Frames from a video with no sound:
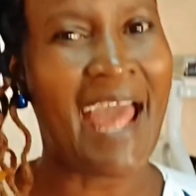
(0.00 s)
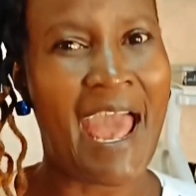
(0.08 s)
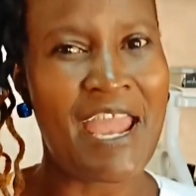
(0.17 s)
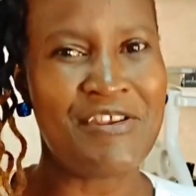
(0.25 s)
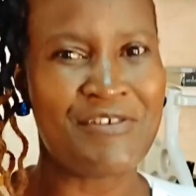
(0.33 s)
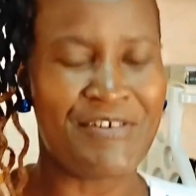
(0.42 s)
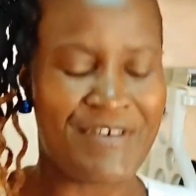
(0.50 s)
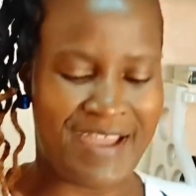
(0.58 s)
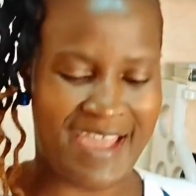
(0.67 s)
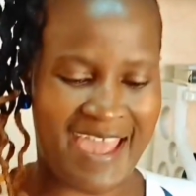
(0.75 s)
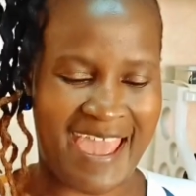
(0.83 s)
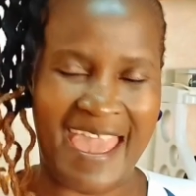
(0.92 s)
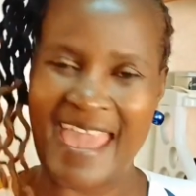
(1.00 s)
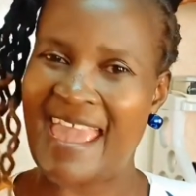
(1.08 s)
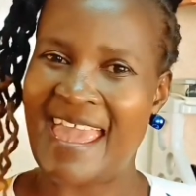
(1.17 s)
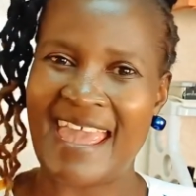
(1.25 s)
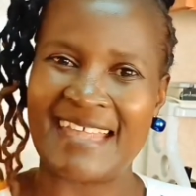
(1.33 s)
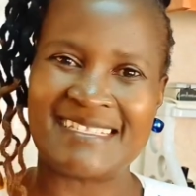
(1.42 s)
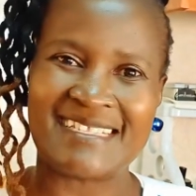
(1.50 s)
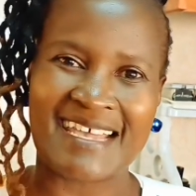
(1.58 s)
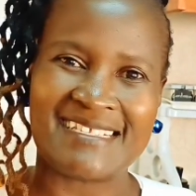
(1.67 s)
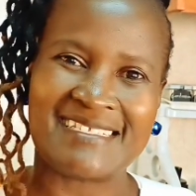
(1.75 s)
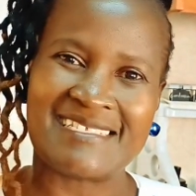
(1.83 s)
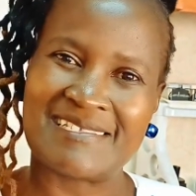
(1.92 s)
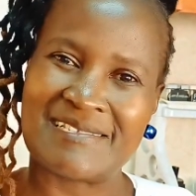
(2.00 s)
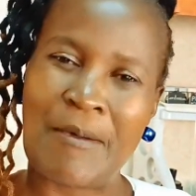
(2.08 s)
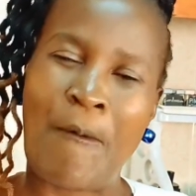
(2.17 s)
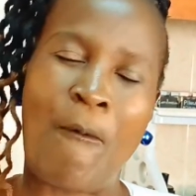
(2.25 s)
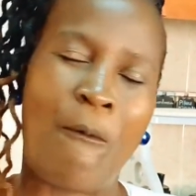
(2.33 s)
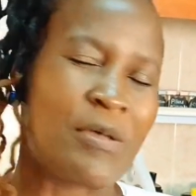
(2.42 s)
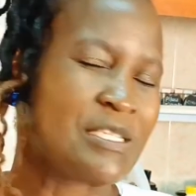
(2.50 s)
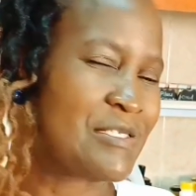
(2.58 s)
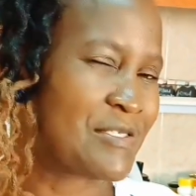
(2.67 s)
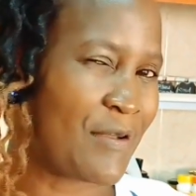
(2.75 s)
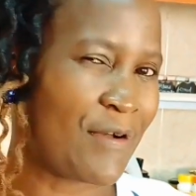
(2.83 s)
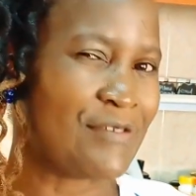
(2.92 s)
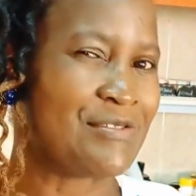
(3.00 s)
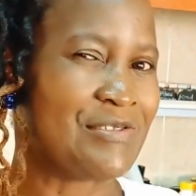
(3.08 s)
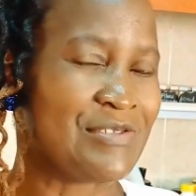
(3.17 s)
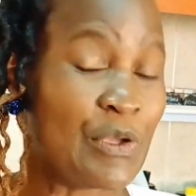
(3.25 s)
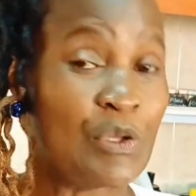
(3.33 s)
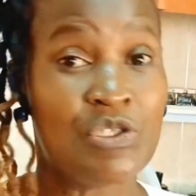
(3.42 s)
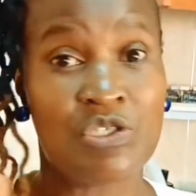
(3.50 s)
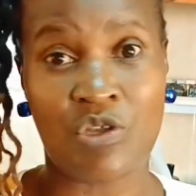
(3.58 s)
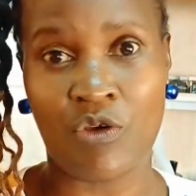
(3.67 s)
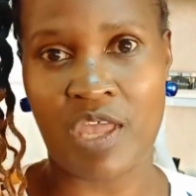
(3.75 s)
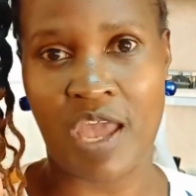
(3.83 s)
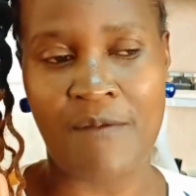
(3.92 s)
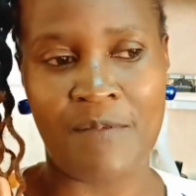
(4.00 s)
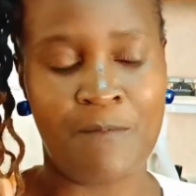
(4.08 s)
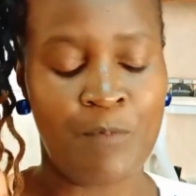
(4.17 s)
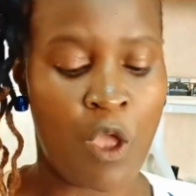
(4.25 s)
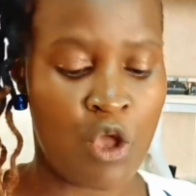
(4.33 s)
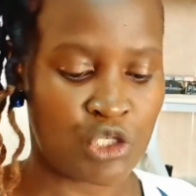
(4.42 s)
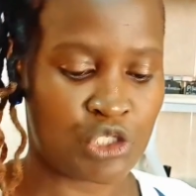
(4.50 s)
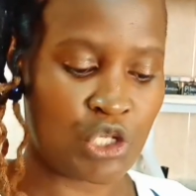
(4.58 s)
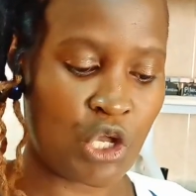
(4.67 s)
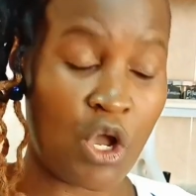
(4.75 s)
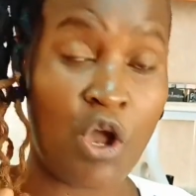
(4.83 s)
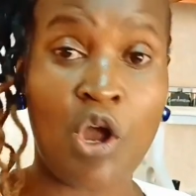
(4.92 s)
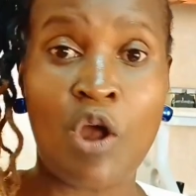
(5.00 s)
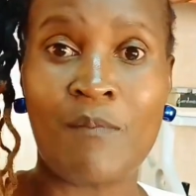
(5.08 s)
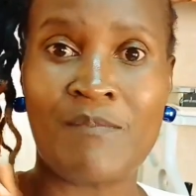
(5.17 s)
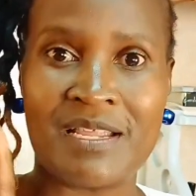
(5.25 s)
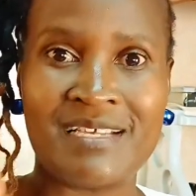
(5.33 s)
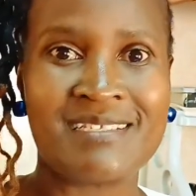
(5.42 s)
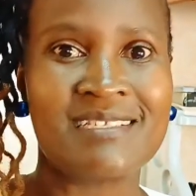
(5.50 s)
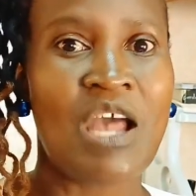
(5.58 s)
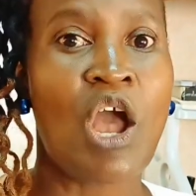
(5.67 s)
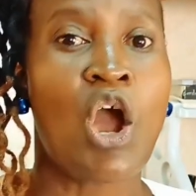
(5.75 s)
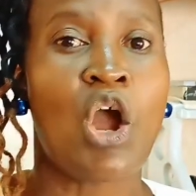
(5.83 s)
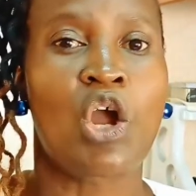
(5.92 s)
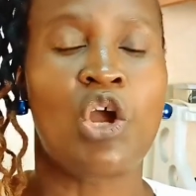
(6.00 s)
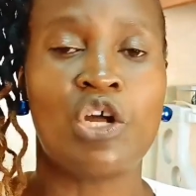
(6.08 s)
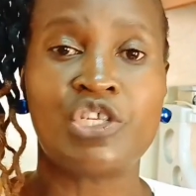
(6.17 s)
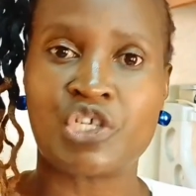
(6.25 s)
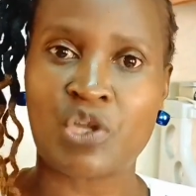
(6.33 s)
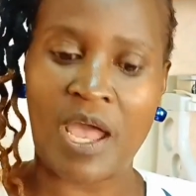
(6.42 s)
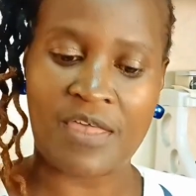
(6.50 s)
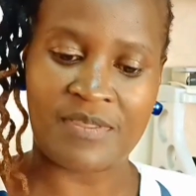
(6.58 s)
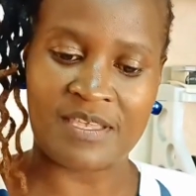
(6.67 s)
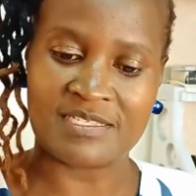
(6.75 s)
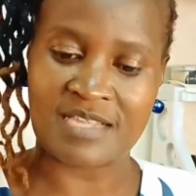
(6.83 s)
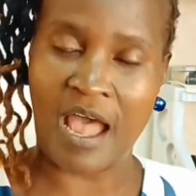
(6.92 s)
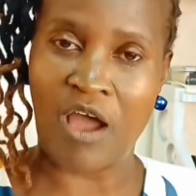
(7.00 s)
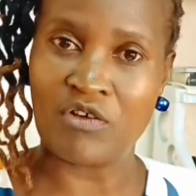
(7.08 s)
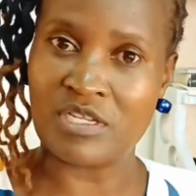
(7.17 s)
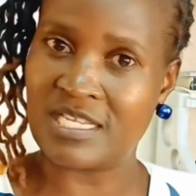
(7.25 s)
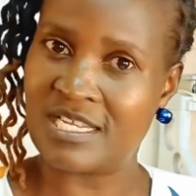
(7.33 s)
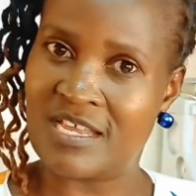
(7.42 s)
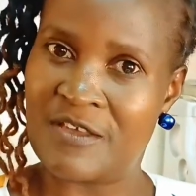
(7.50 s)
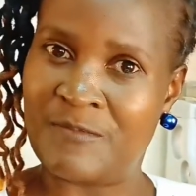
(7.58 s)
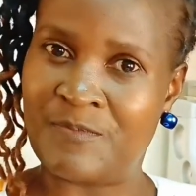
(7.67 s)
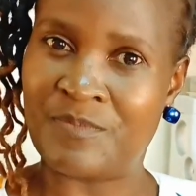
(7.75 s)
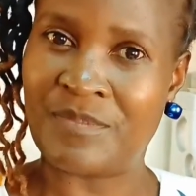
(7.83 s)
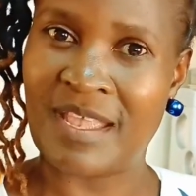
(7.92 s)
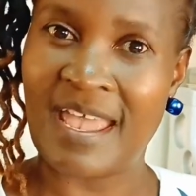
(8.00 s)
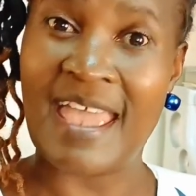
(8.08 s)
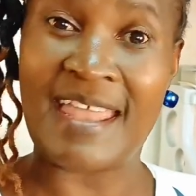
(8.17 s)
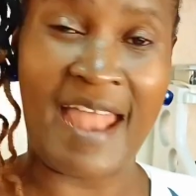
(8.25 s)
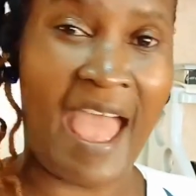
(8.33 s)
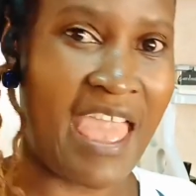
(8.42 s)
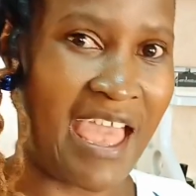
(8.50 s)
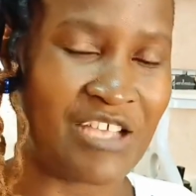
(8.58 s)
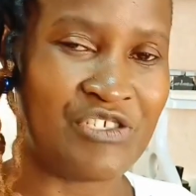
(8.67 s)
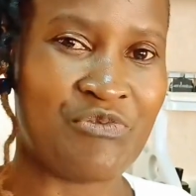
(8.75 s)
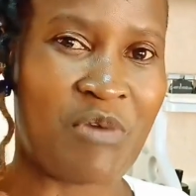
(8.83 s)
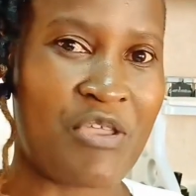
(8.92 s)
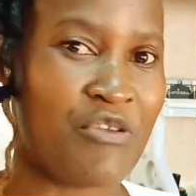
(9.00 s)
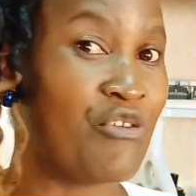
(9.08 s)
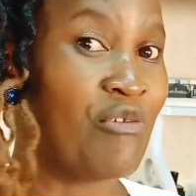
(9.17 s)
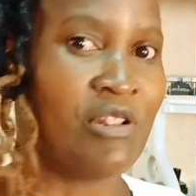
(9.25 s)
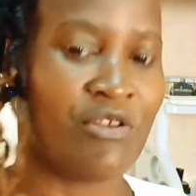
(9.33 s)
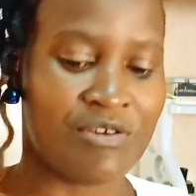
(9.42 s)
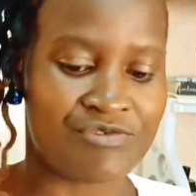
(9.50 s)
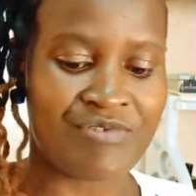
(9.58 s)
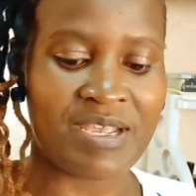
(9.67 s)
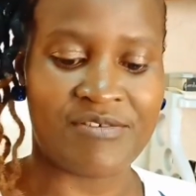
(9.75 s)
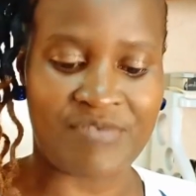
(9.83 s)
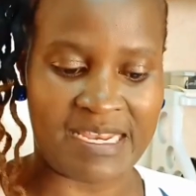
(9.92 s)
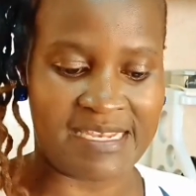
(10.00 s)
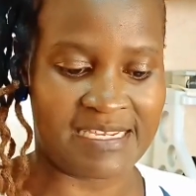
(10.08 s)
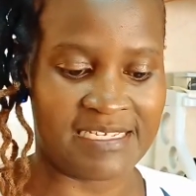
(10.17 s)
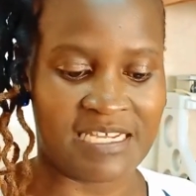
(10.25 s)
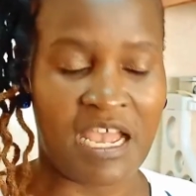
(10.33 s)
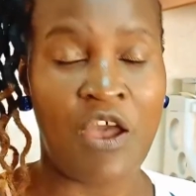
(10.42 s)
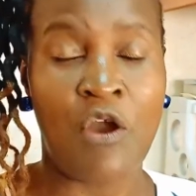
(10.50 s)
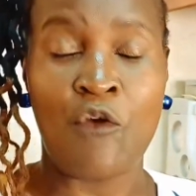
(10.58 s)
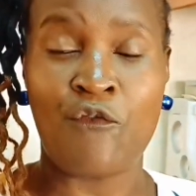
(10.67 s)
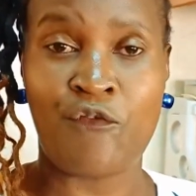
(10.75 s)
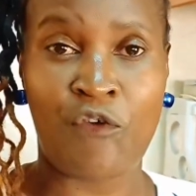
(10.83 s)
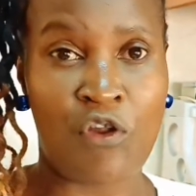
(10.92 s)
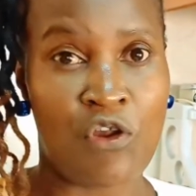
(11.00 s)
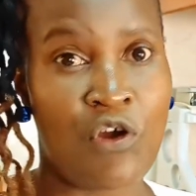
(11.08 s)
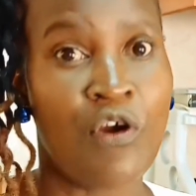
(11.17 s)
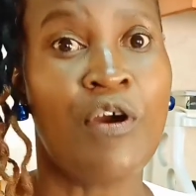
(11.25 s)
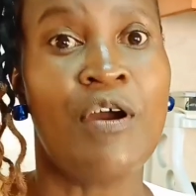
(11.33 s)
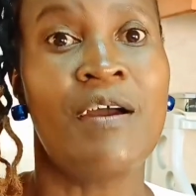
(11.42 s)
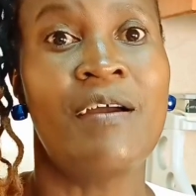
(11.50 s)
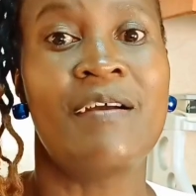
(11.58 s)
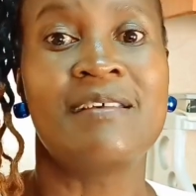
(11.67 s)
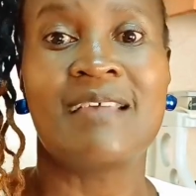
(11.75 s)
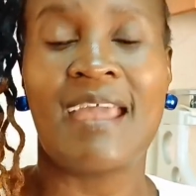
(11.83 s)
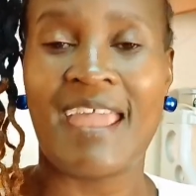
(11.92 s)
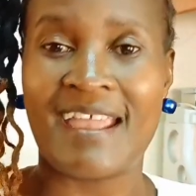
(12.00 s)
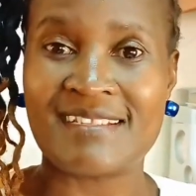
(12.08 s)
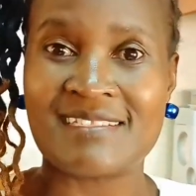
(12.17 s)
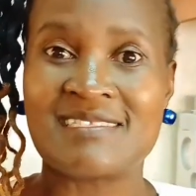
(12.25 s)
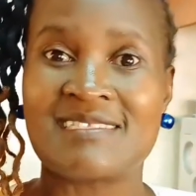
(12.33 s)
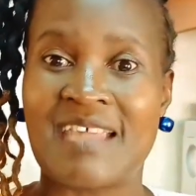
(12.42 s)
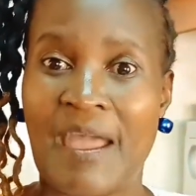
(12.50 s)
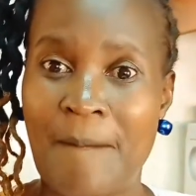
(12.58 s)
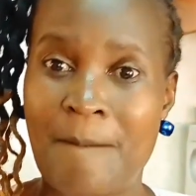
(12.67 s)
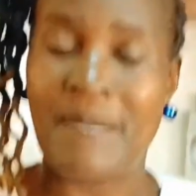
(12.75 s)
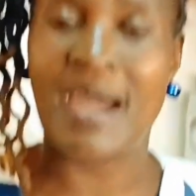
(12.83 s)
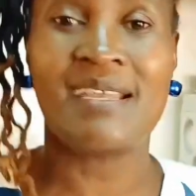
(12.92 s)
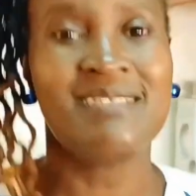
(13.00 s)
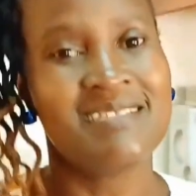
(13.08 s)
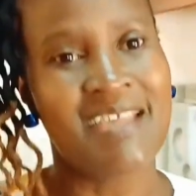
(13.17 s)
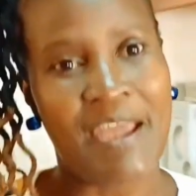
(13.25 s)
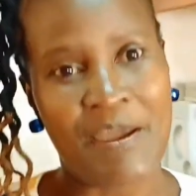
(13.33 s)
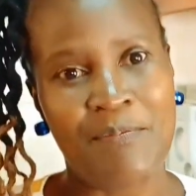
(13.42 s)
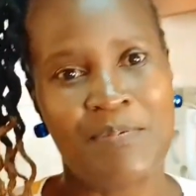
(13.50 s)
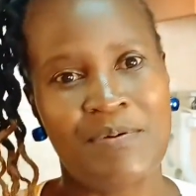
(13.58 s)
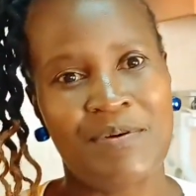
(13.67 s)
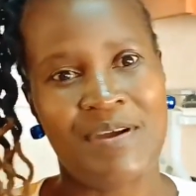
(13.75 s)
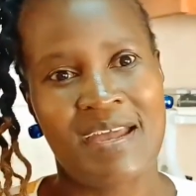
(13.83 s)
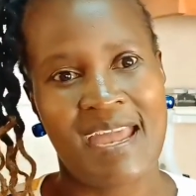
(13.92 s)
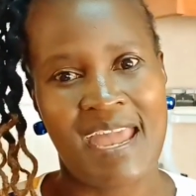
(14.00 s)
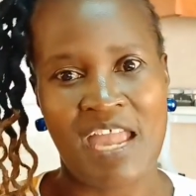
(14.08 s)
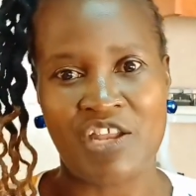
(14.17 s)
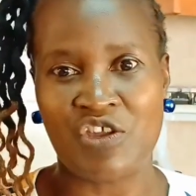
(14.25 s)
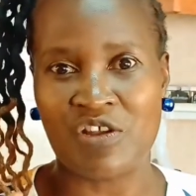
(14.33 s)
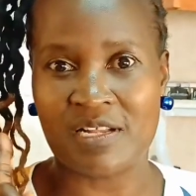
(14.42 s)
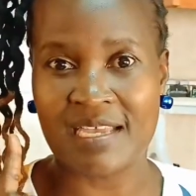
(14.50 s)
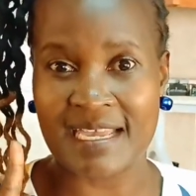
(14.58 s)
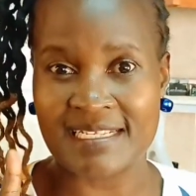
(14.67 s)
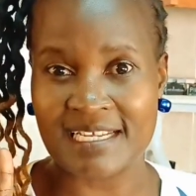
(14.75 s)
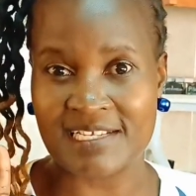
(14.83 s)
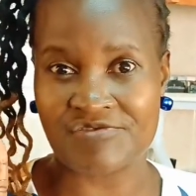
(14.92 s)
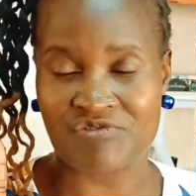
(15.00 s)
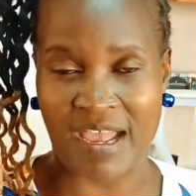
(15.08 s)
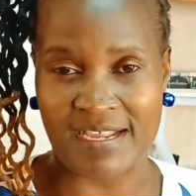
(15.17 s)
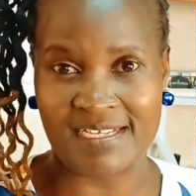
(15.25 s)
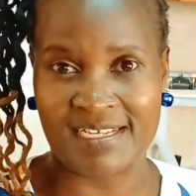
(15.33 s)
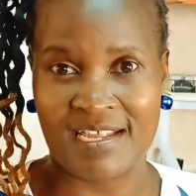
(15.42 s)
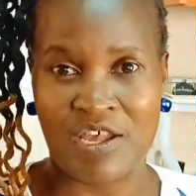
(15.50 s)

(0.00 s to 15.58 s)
I know it tastes so, so, so yummy. So please go try this out. And I assure you, you will not regret it. Follow it step by step and you'll get it right